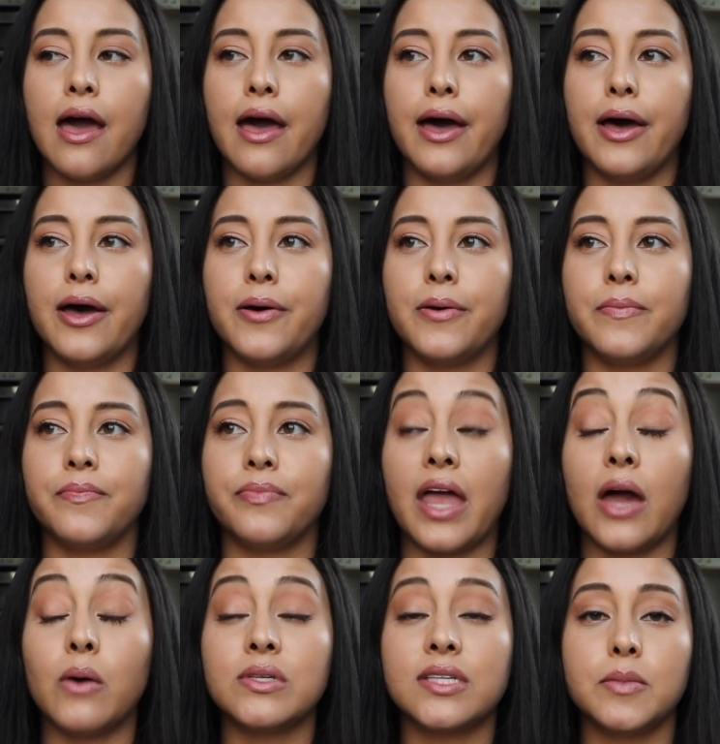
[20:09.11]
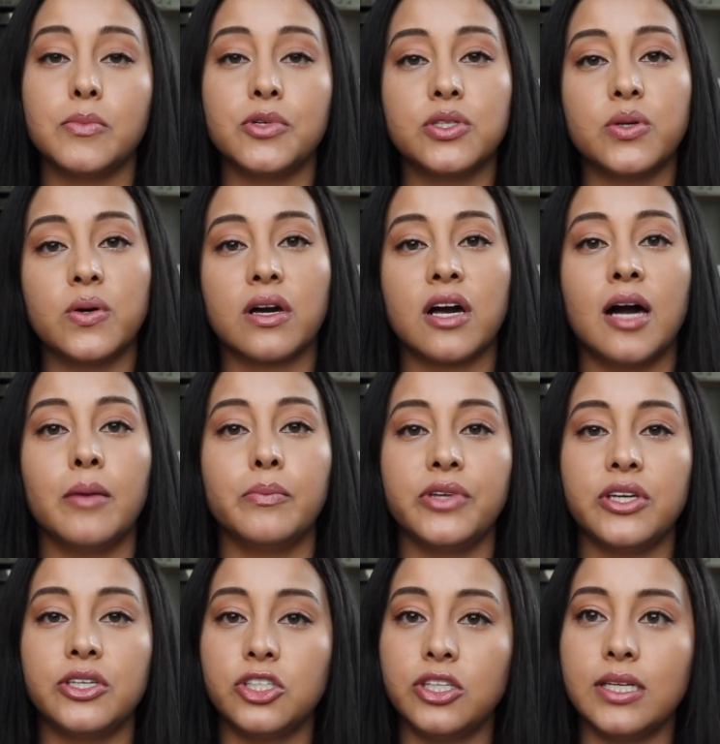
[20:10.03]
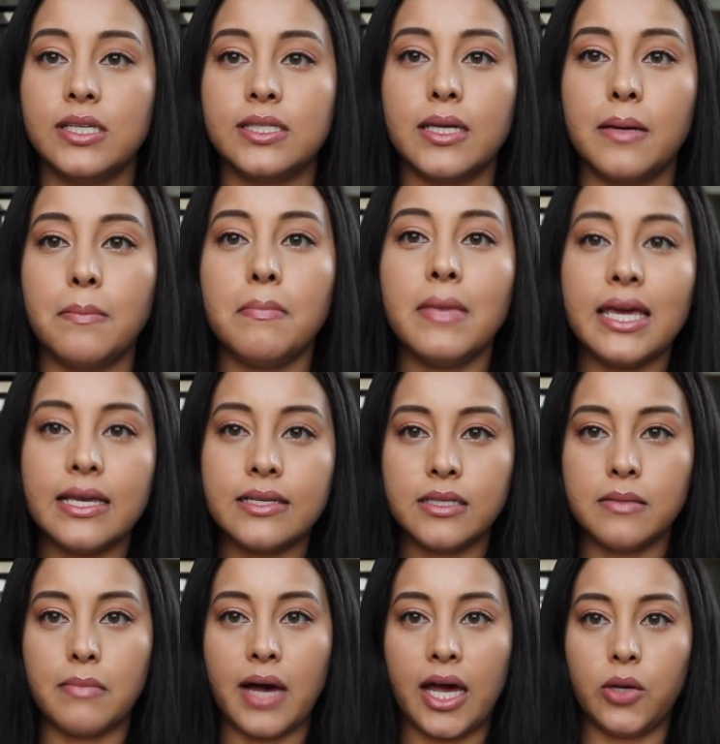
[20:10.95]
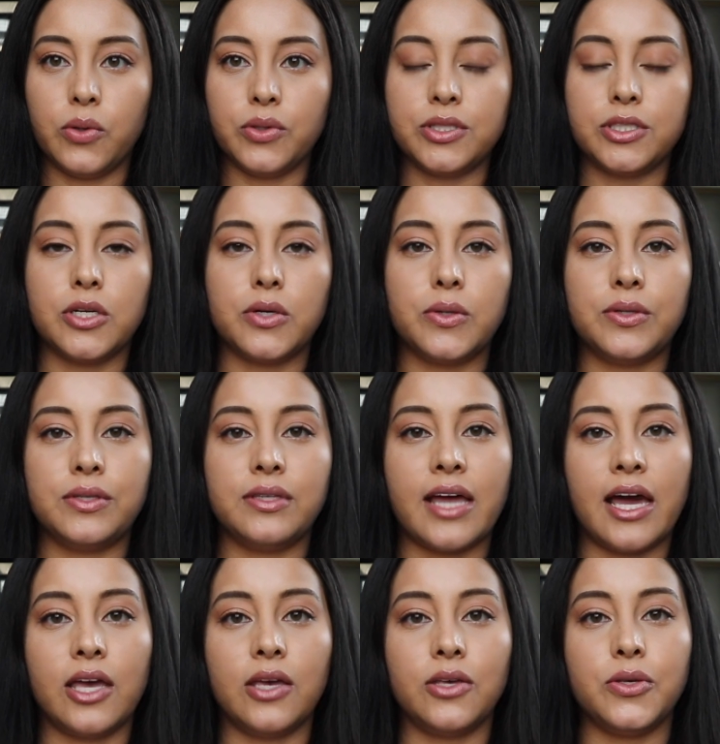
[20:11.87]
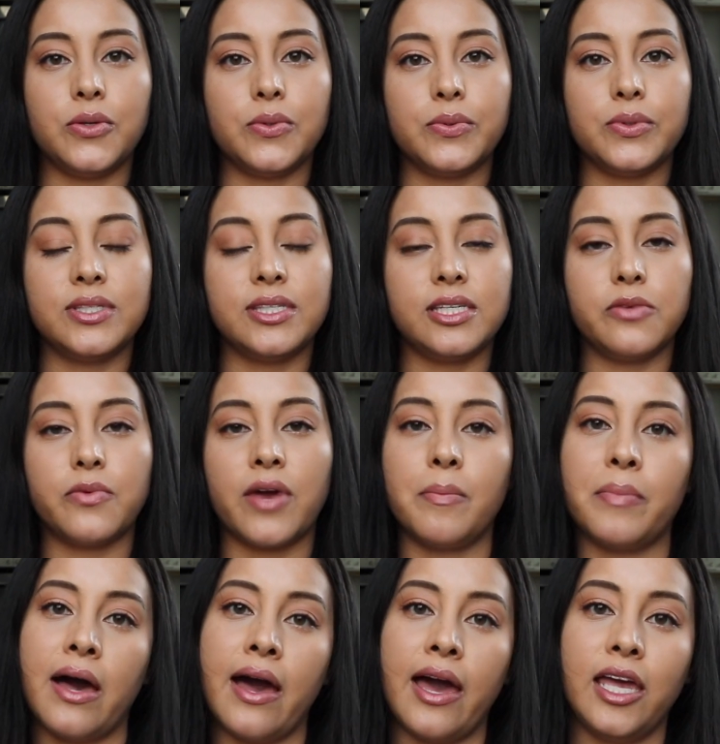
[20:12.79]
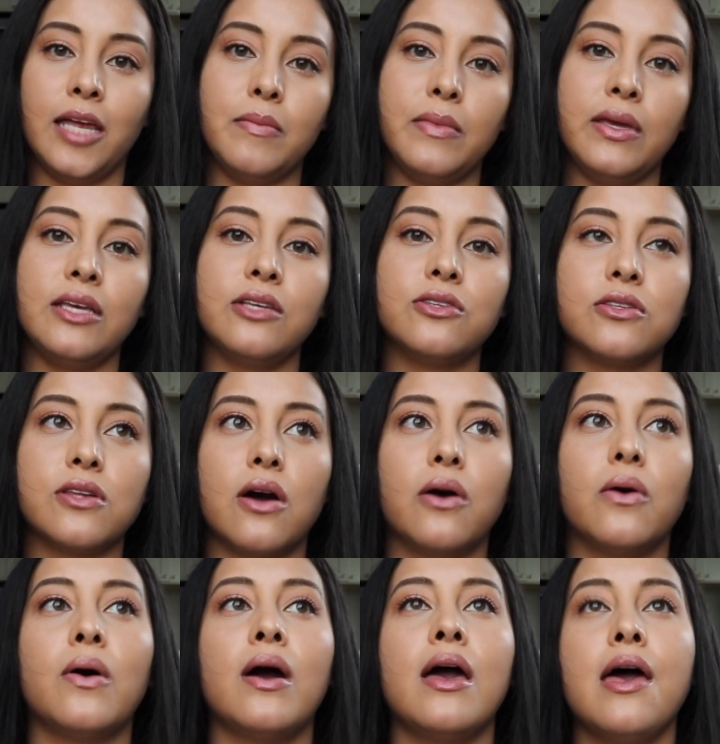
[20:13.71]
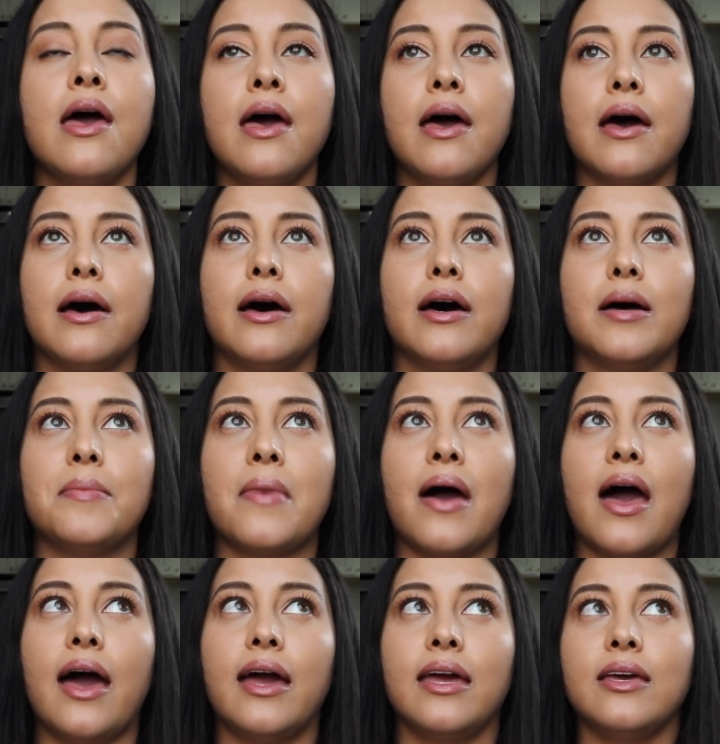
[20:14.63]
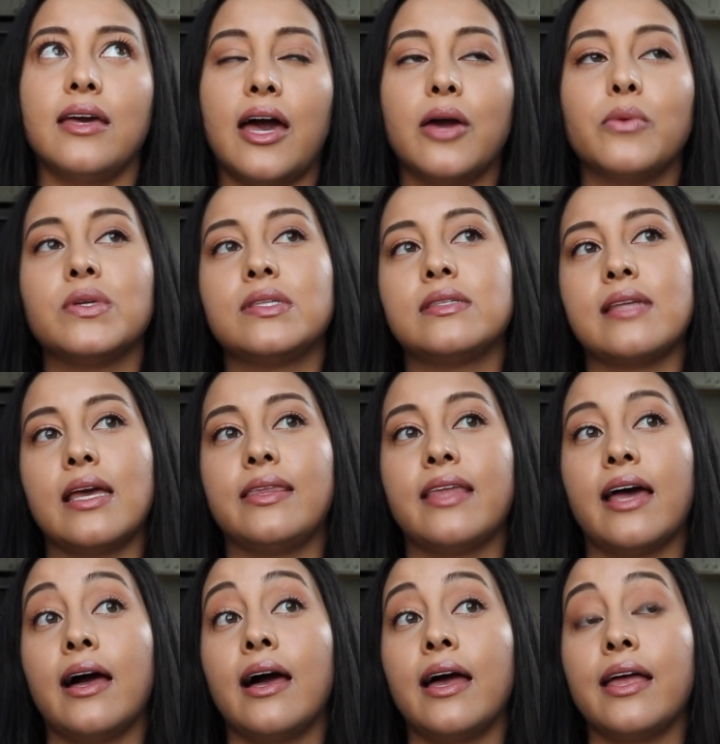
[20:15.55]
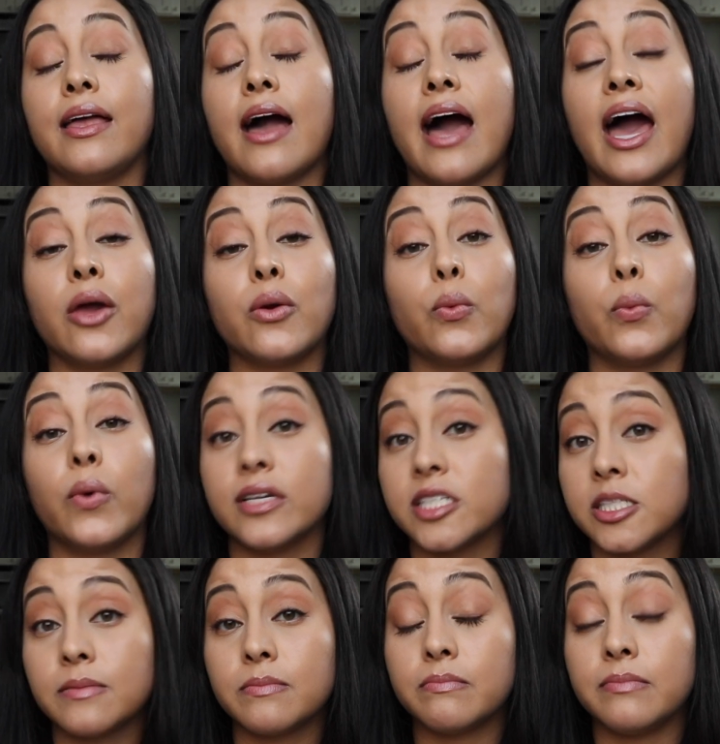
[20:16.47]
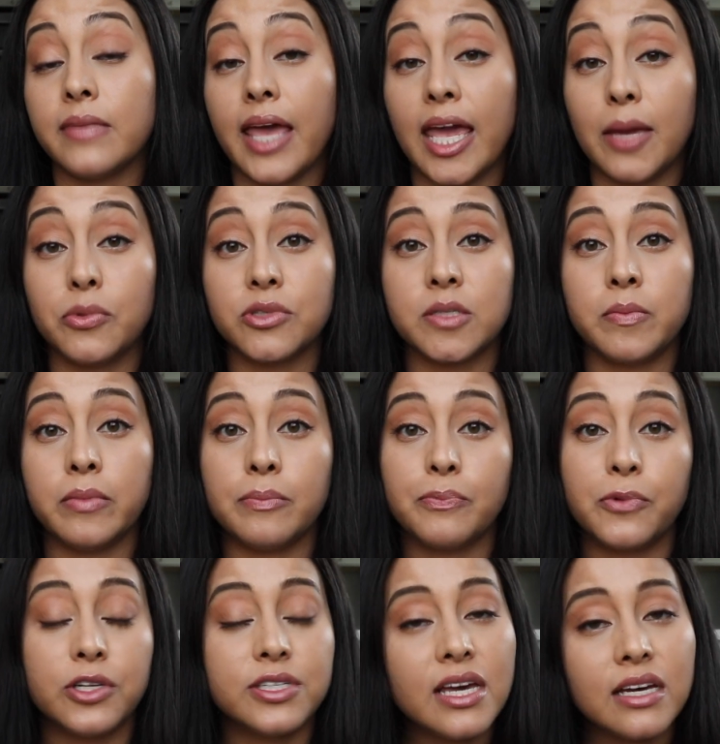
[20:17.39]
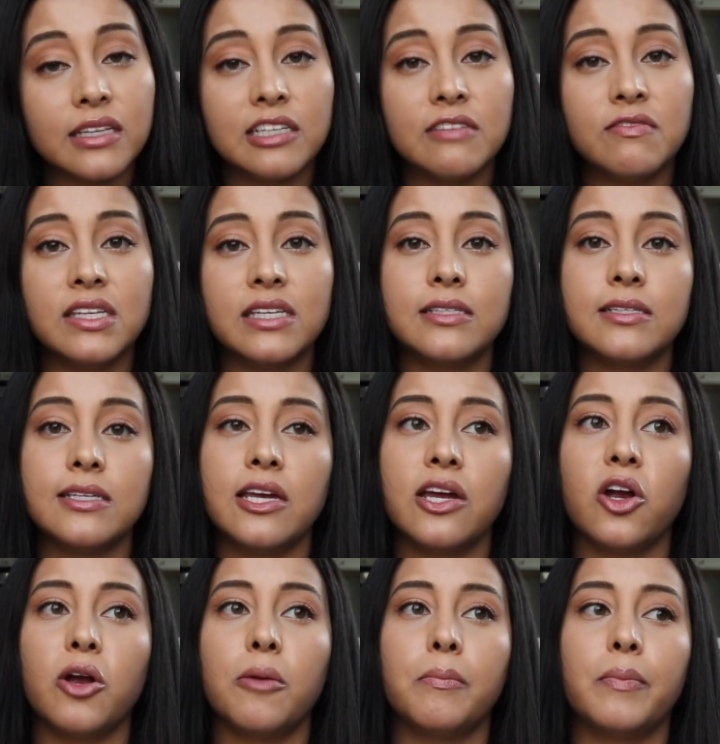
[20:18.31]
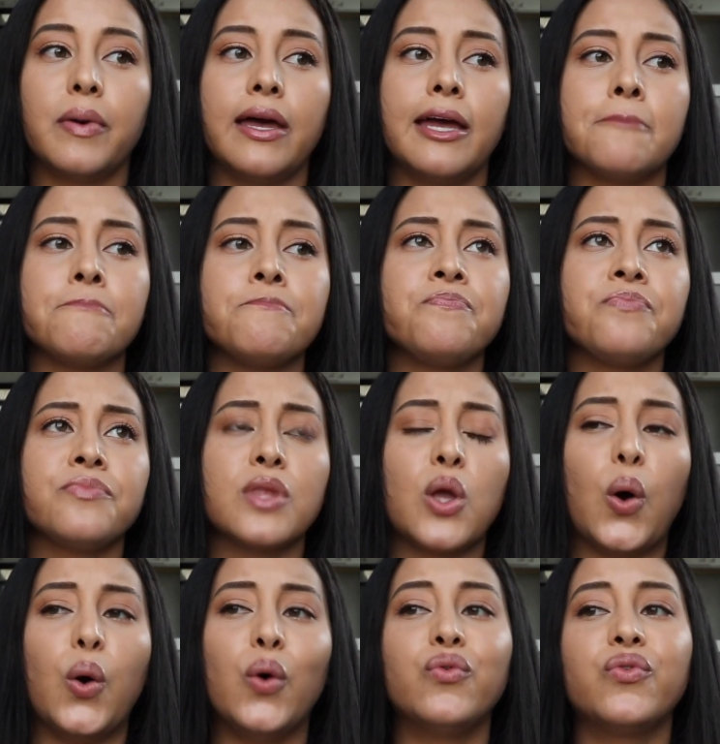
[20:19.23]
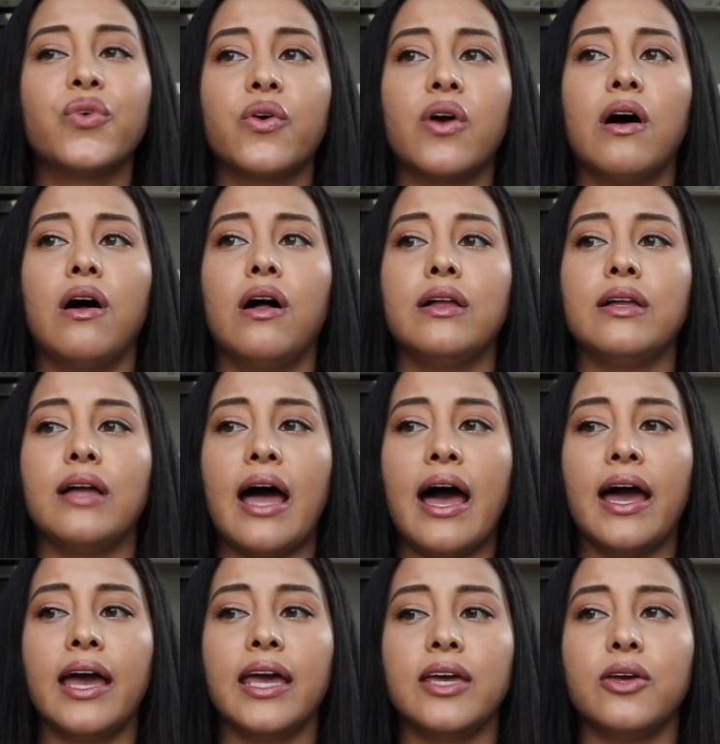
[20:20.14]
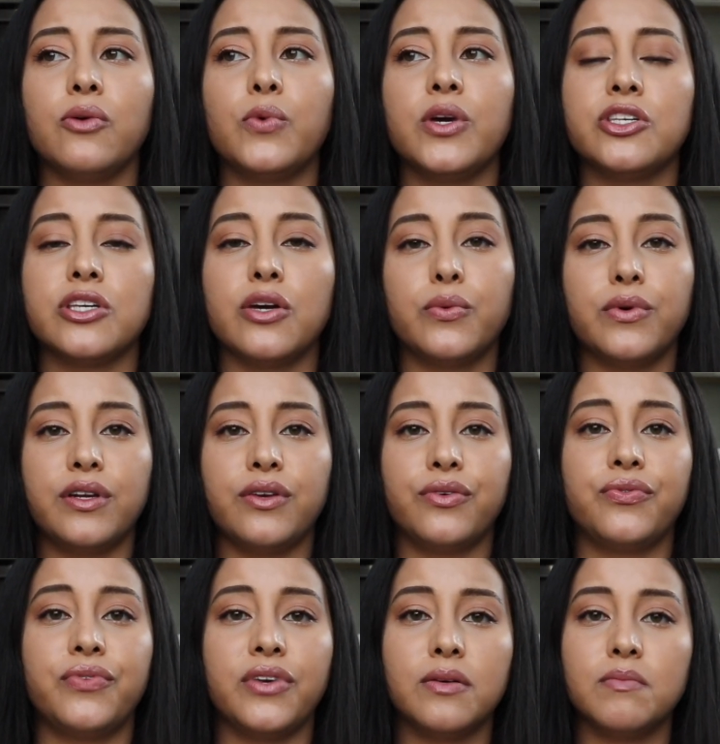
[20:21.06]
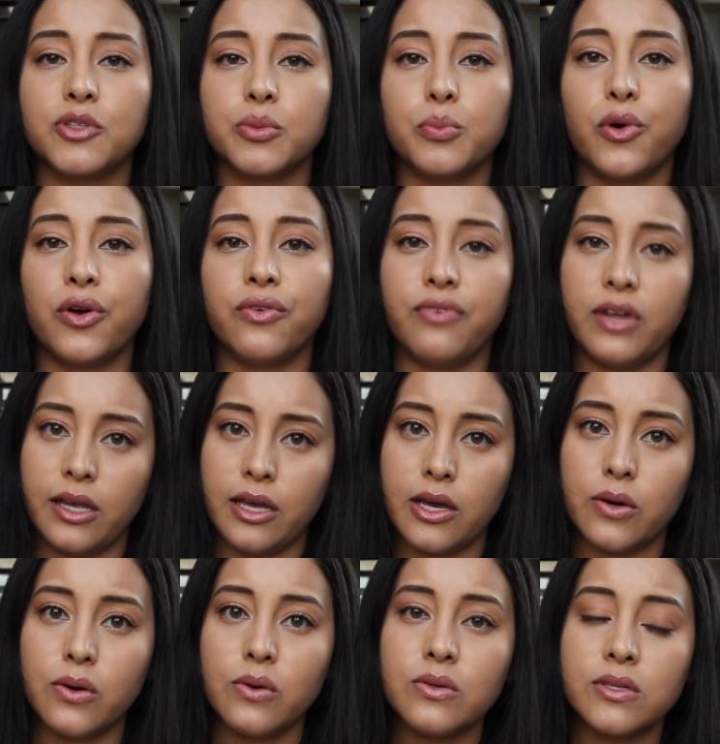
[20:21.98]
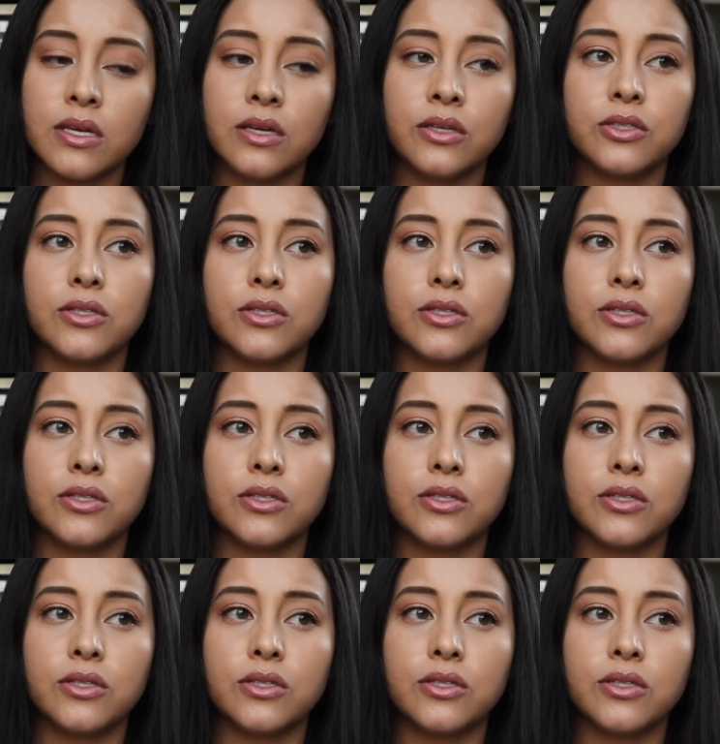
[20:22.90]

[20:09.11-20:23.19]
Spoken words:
I was able to accomplish this amazing milestone that you see right behind me. So I would say that I was able to be productive this year, but overall, I wish I would have filmed more videos.